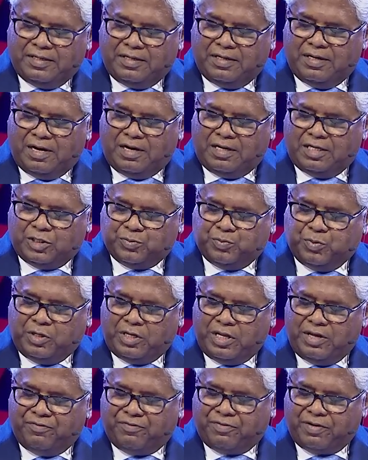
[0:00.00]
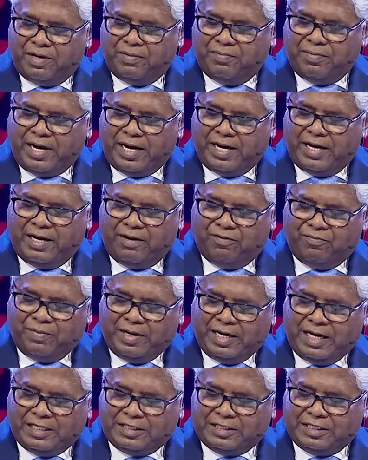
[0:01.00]
God has put Ephraim ahead of
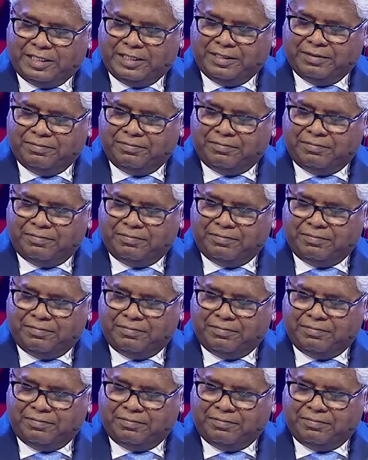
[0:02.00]
Manasseh,